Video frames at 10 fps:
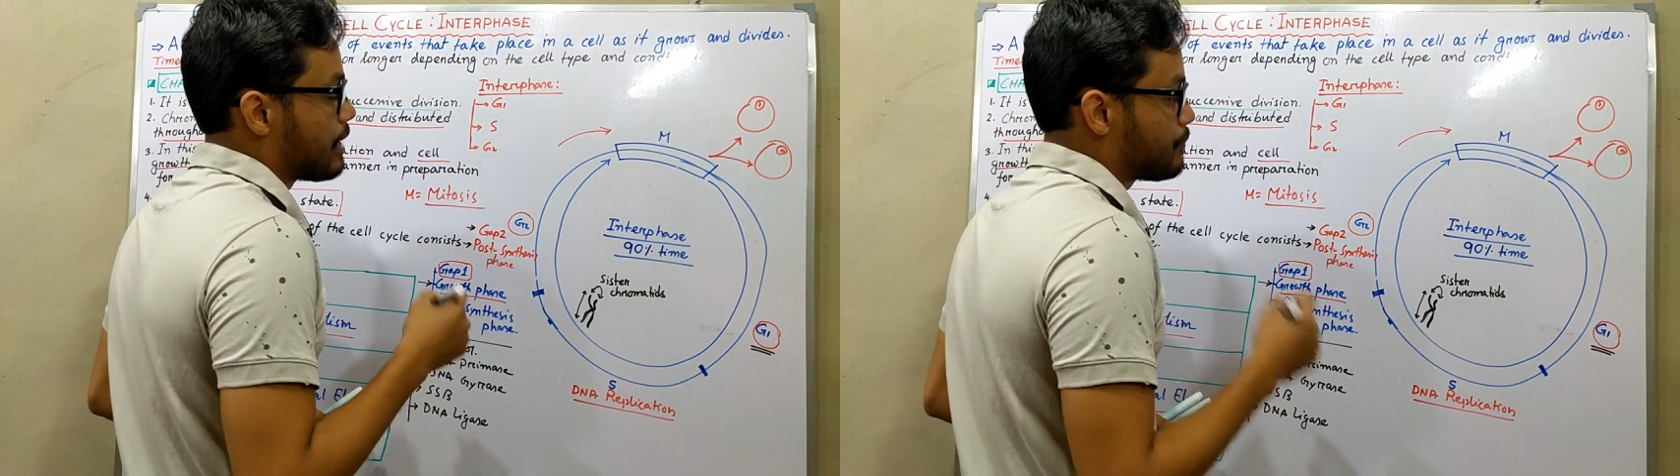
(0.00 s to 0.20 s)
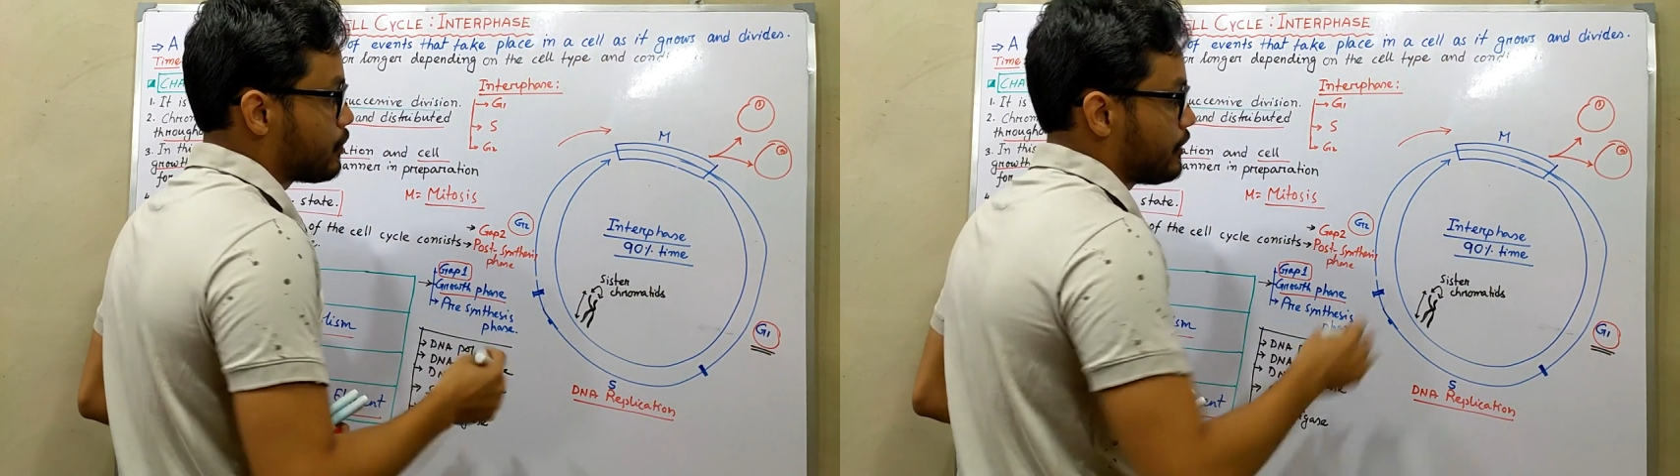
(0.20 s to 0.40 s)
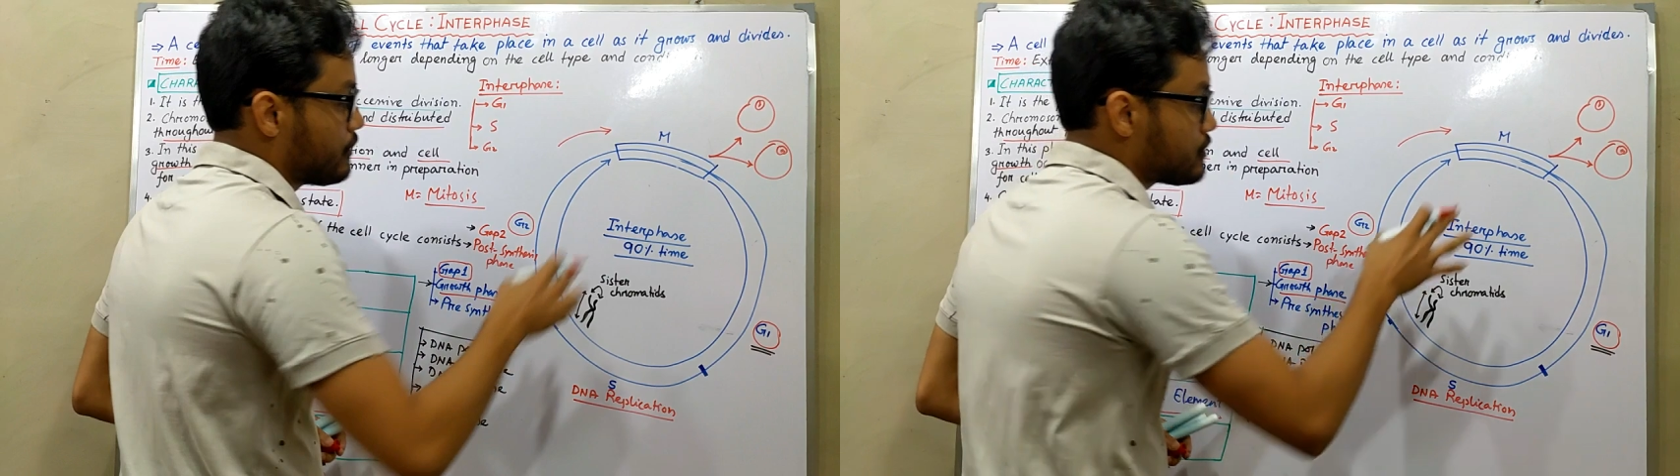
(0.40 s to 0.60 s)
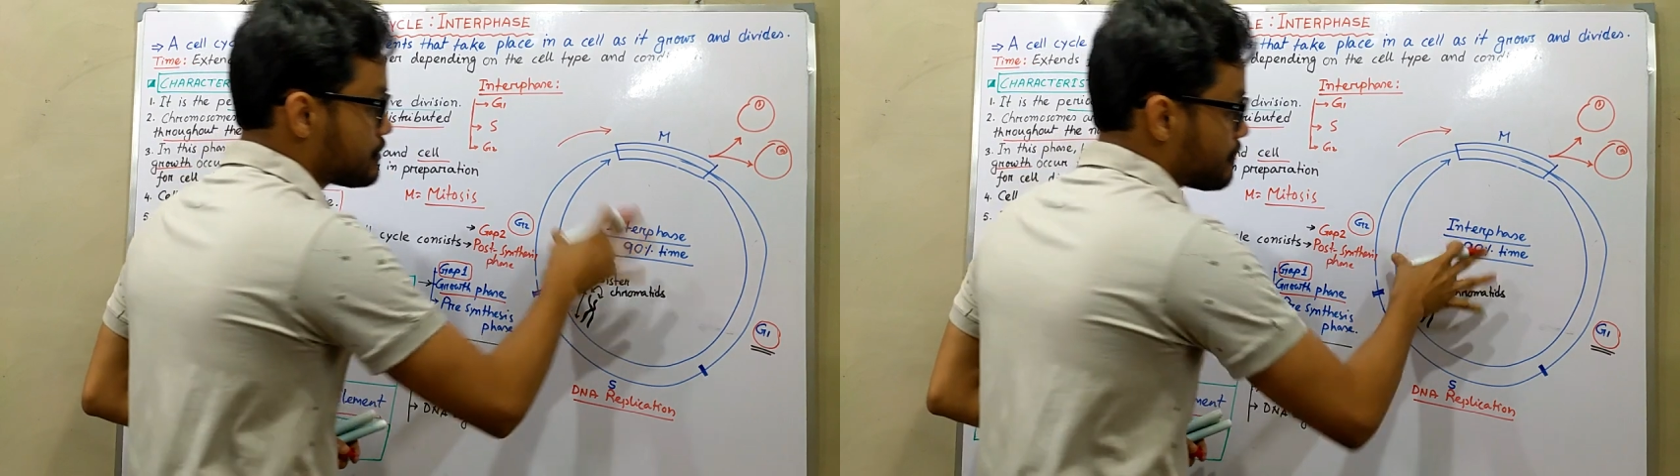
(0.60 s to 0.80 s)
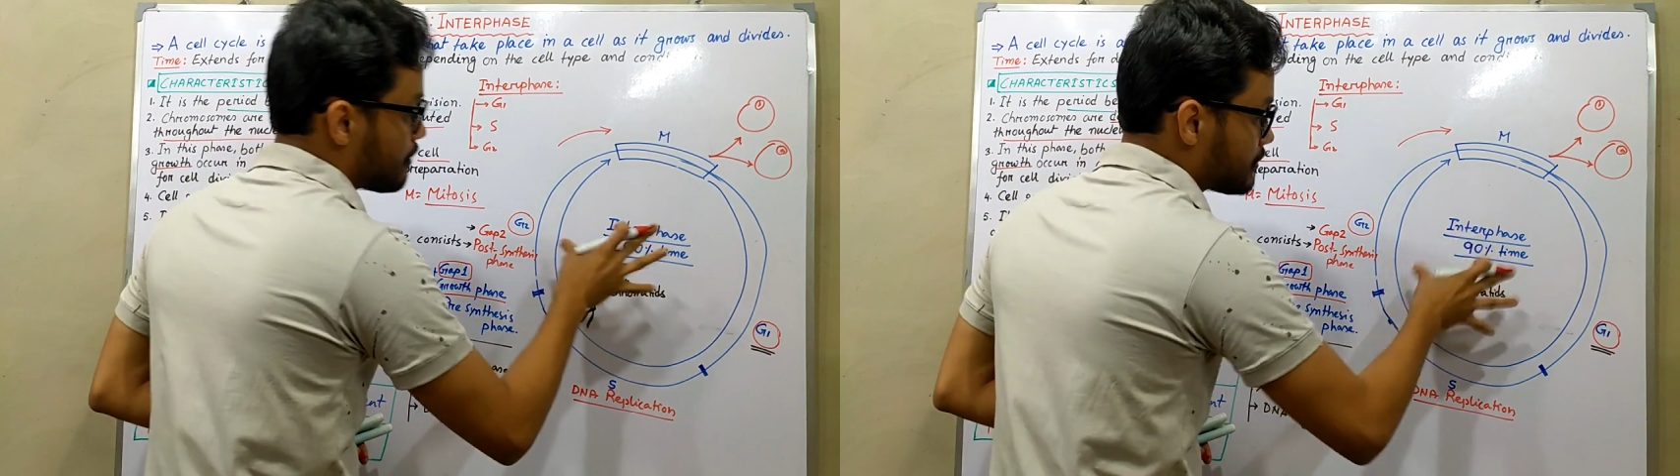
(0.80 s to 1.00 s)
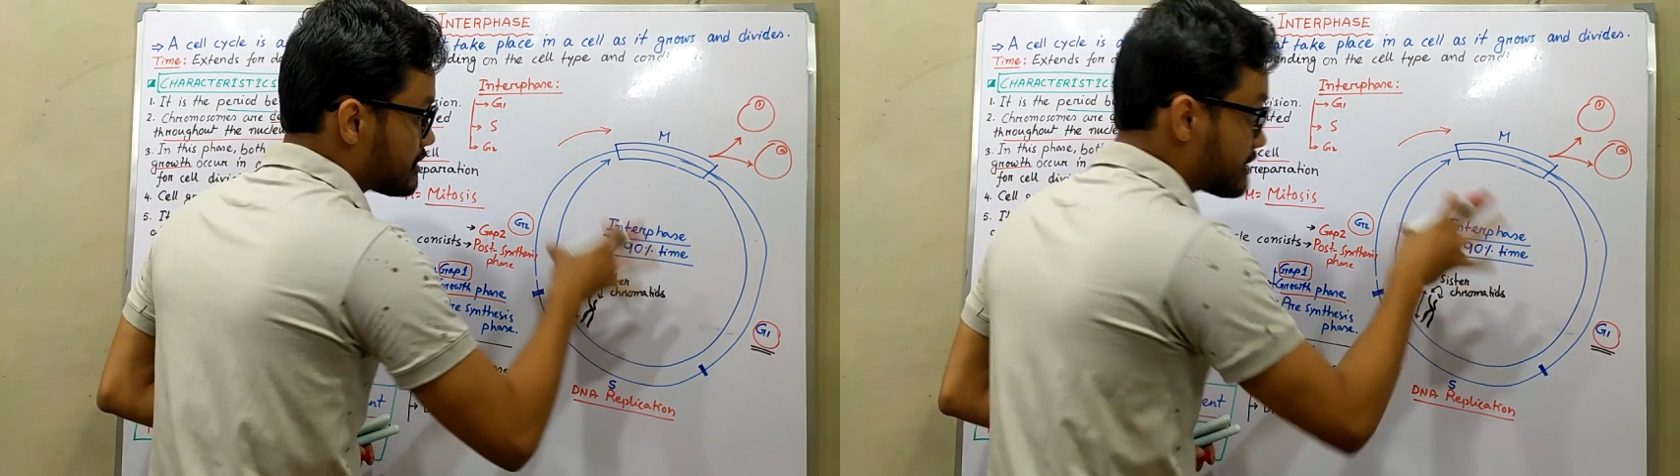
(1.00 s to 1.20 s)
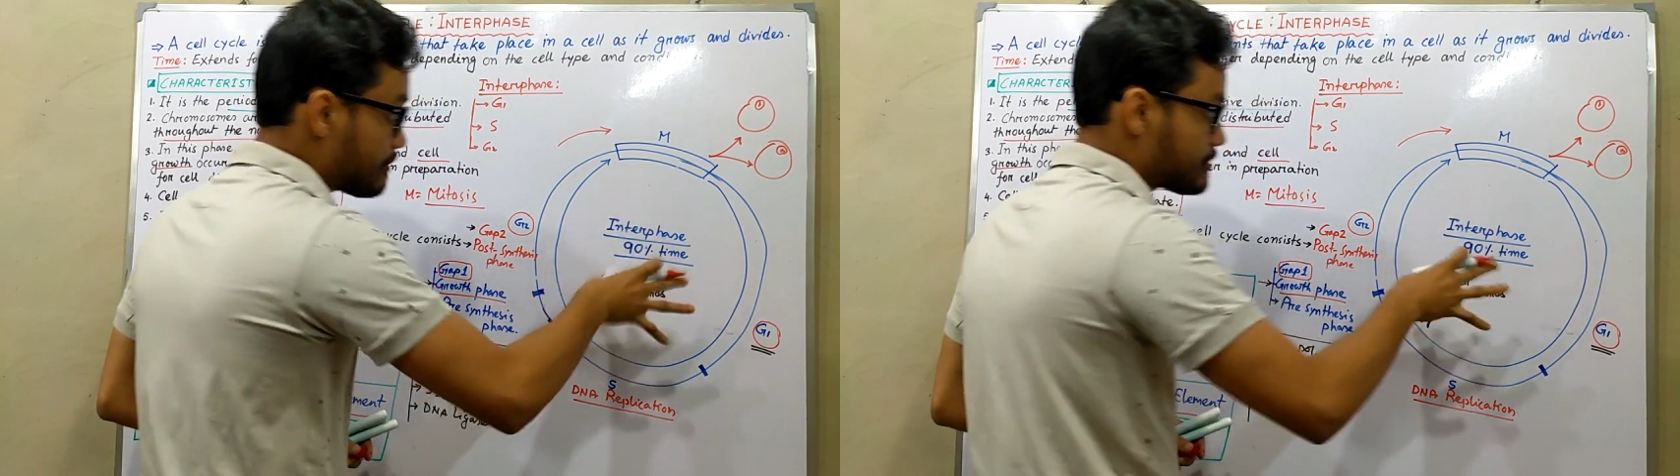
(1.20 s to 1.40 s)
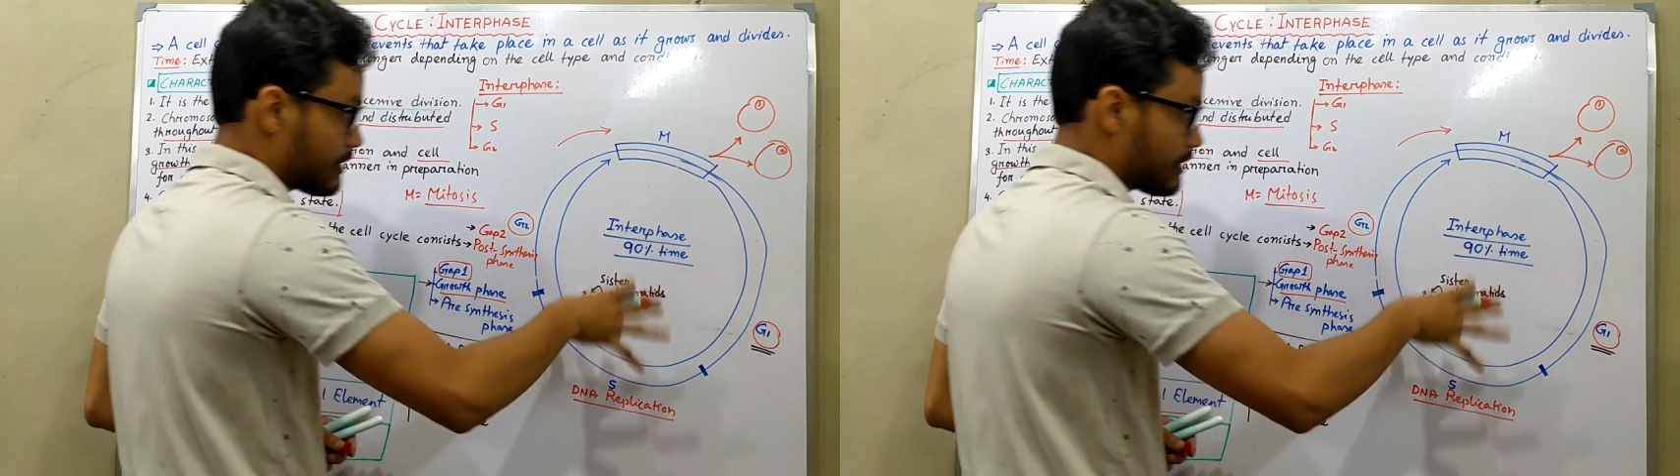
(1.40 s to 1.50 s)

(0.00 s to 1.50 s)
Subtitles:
are produced from the same